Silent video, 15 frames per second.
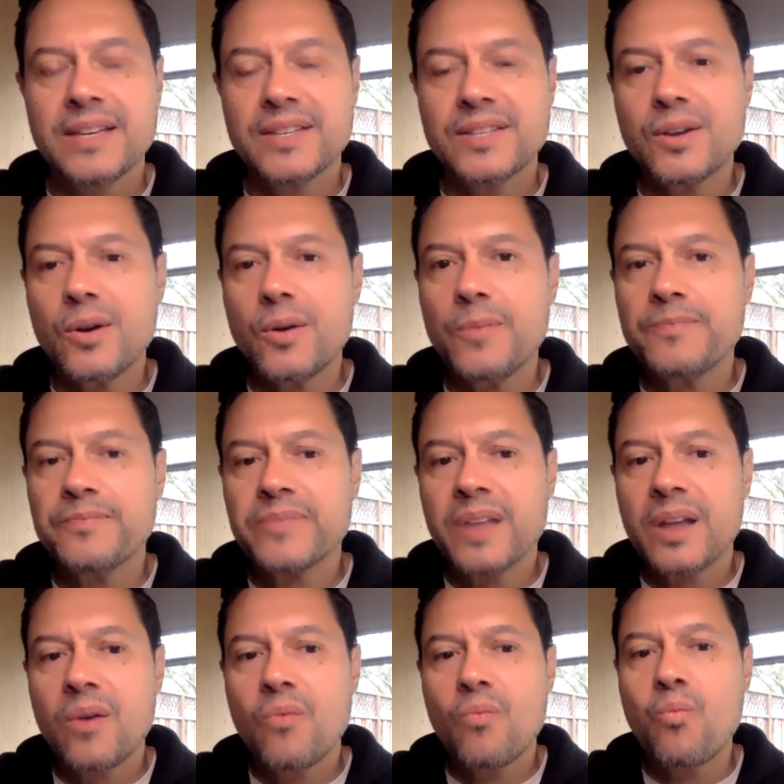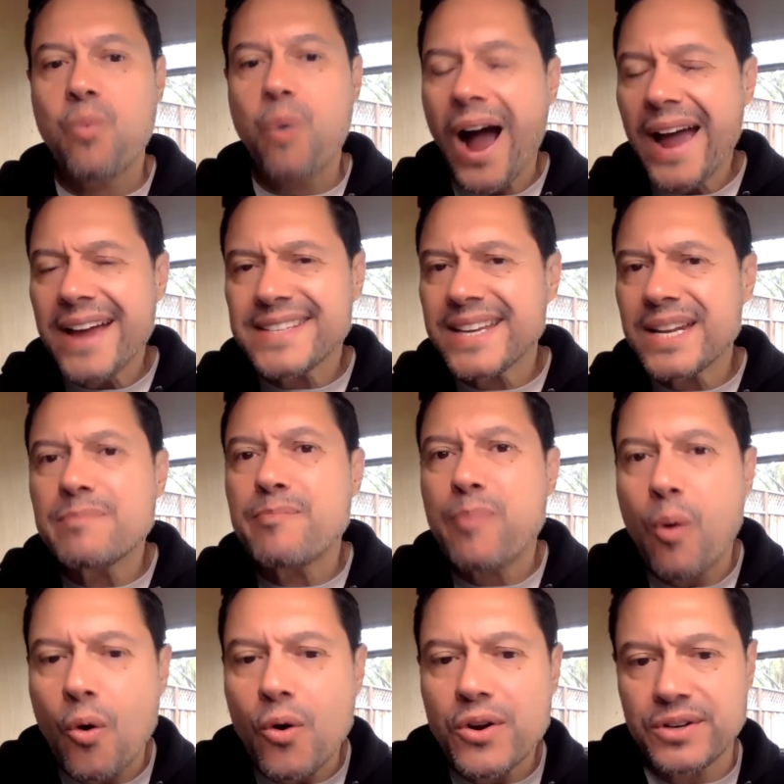So why is it
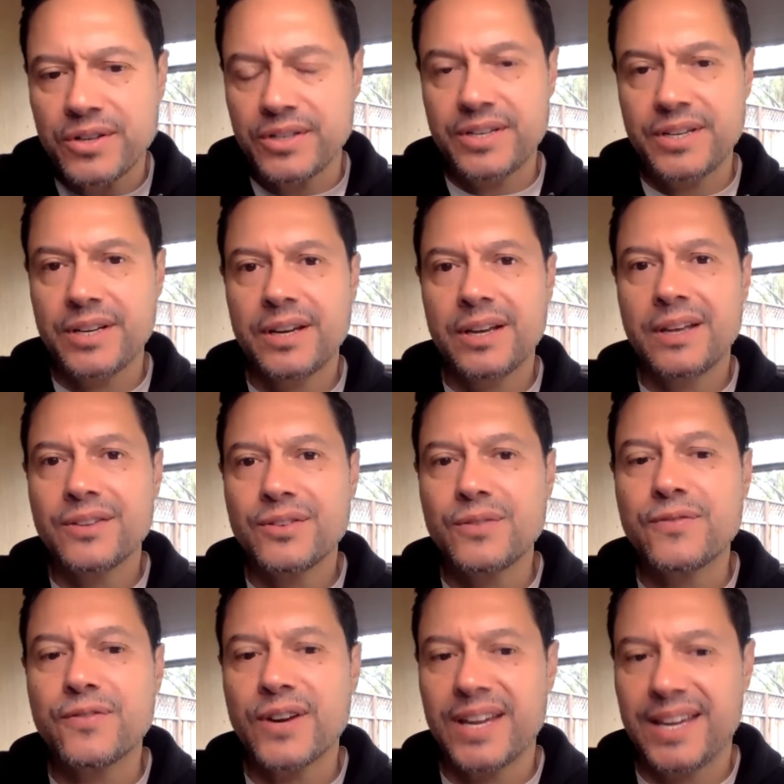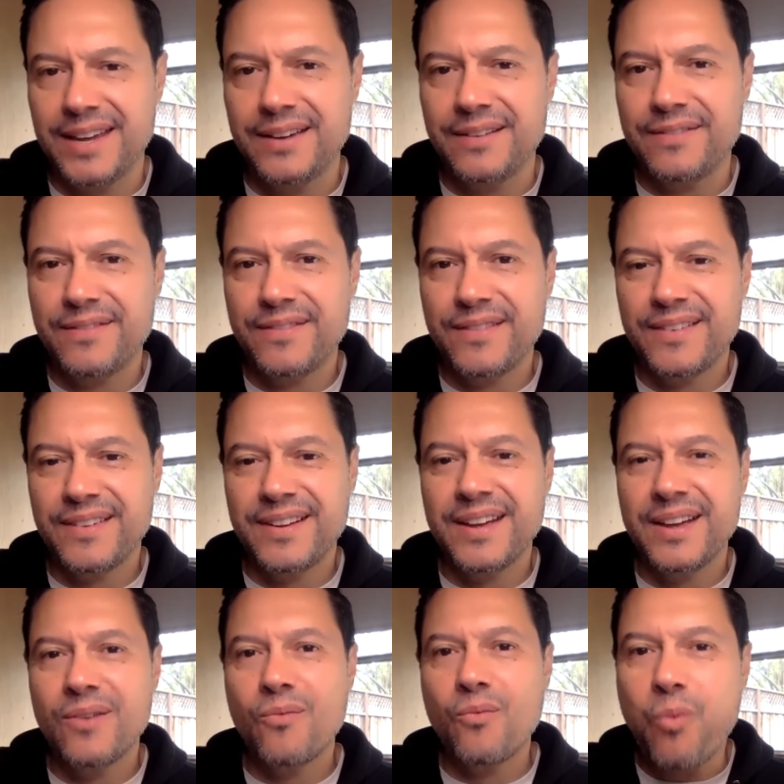important to forgive?
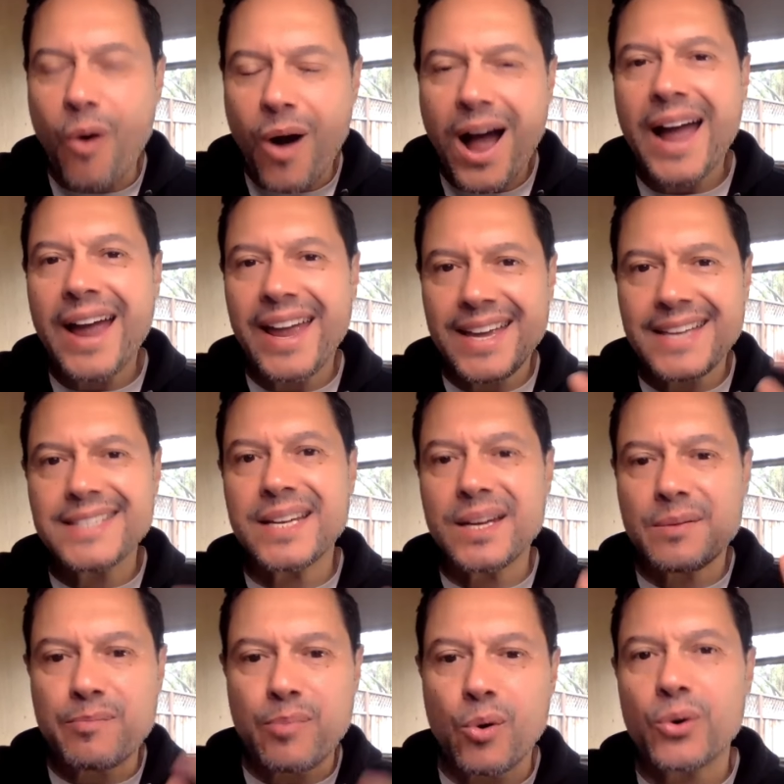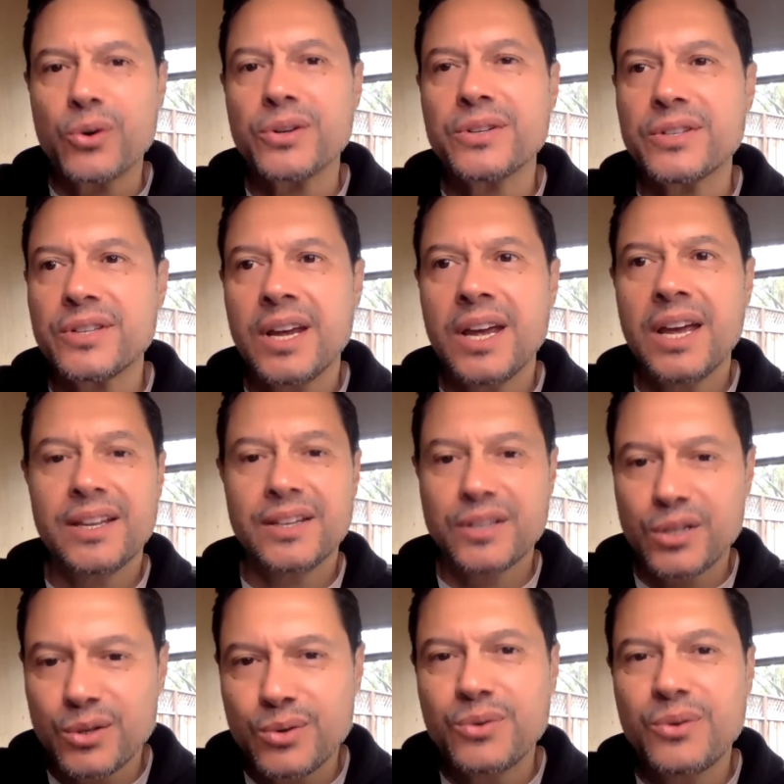Why is it important
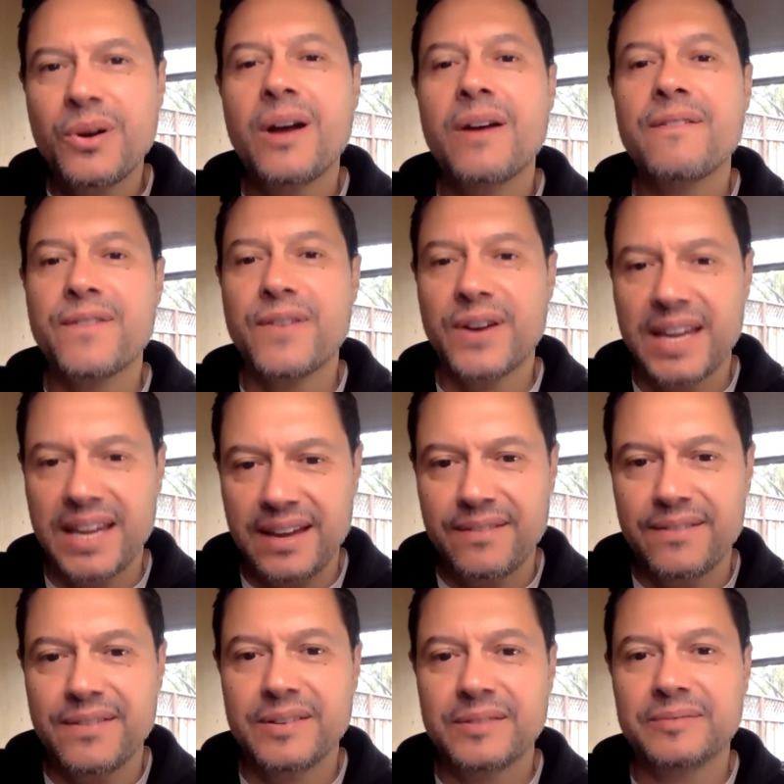to forgive?